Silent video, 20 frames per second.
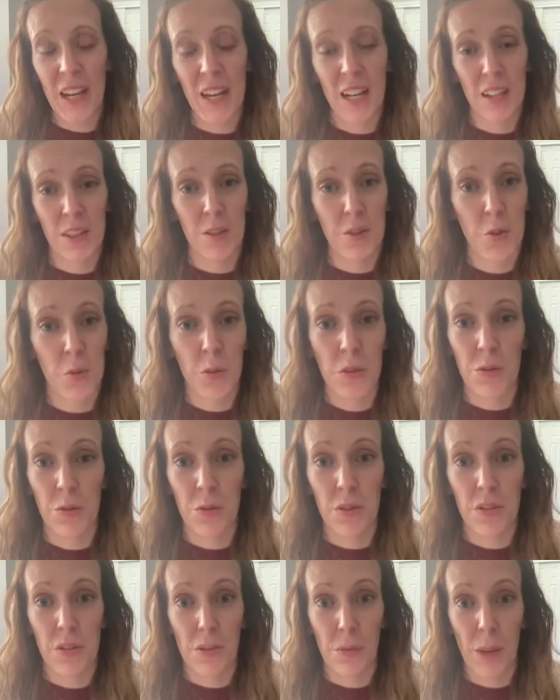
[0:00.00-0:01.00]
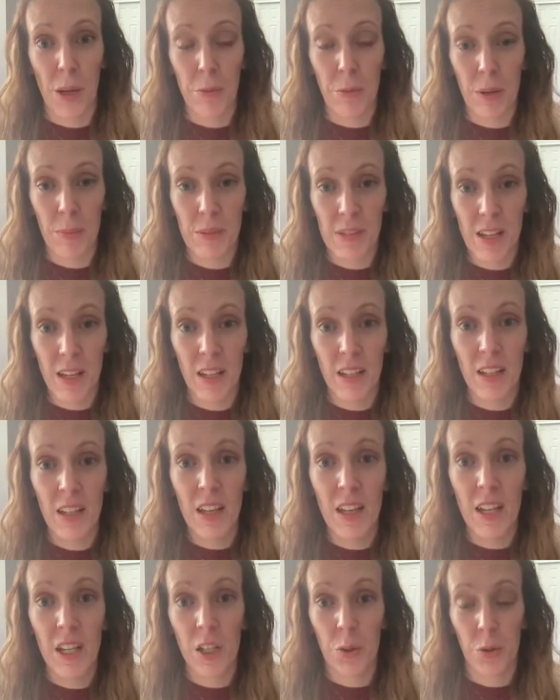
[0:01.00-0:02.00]
There's resources on my website,
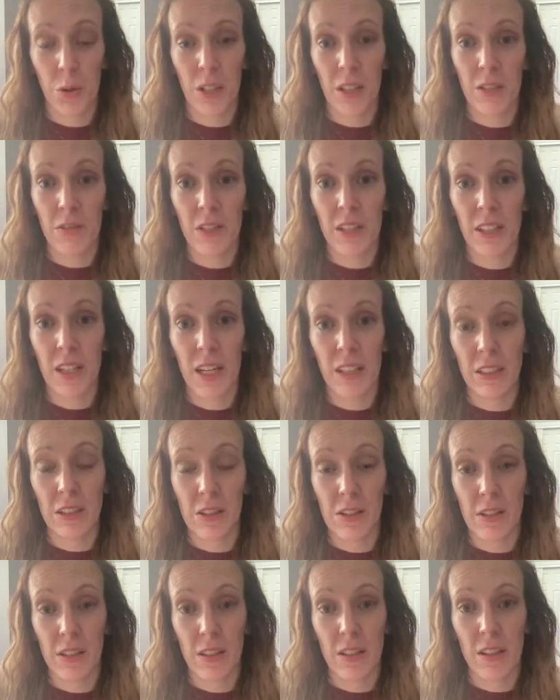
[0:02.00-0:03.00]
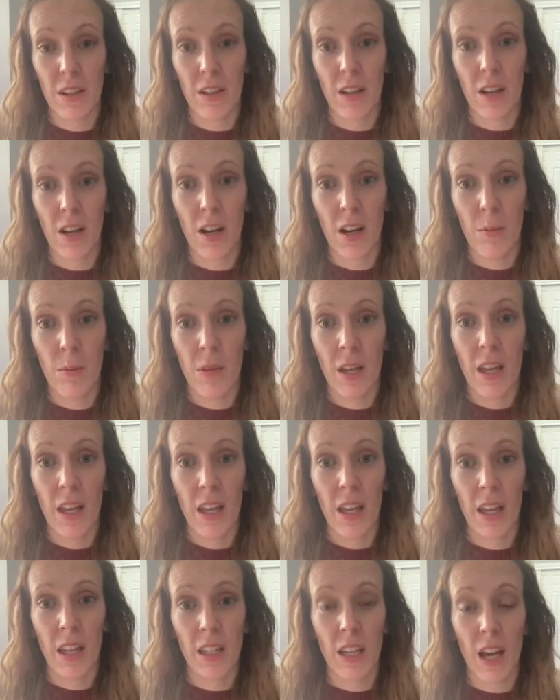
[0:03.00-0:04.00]
creativelyllc.com,
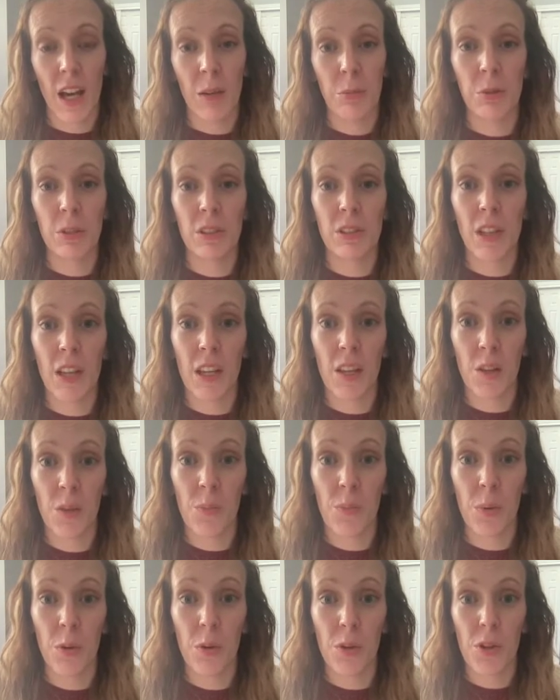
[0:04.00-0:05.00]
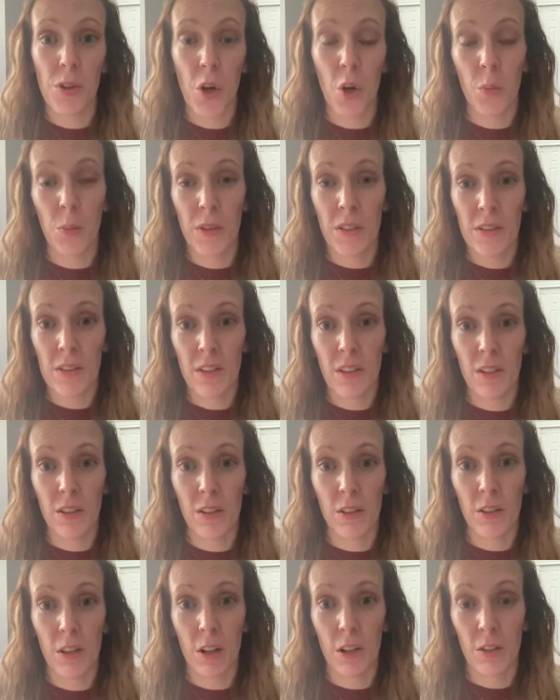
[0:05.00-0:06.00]
and I will link both coping
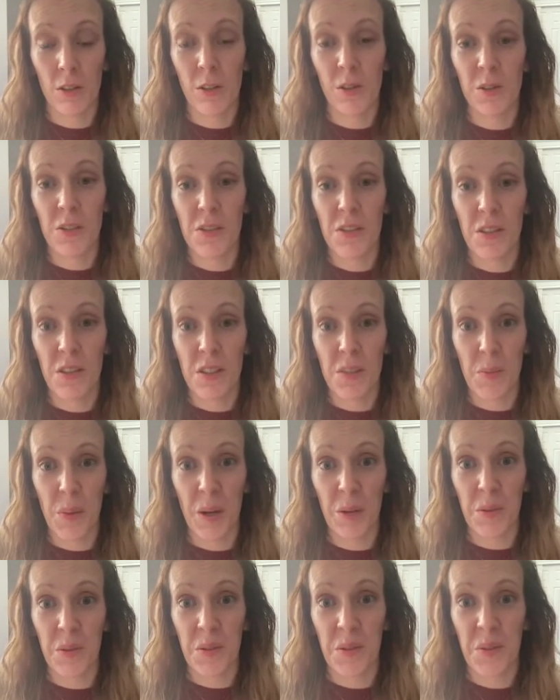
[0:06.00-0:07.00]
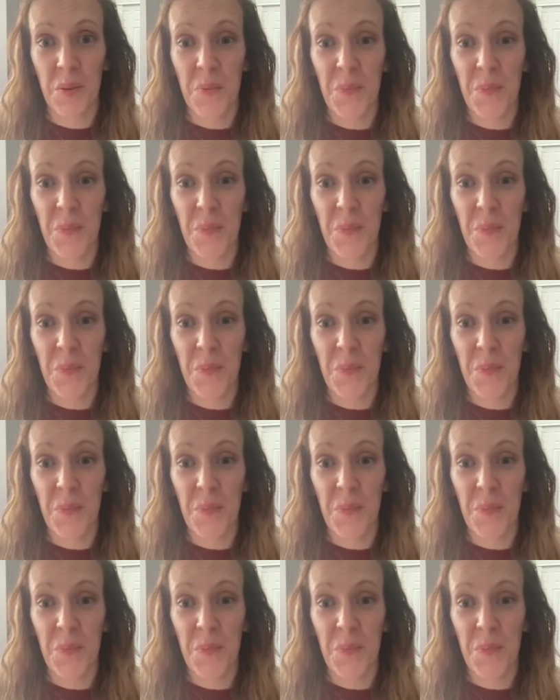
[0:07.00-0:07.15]
skill articles to this post.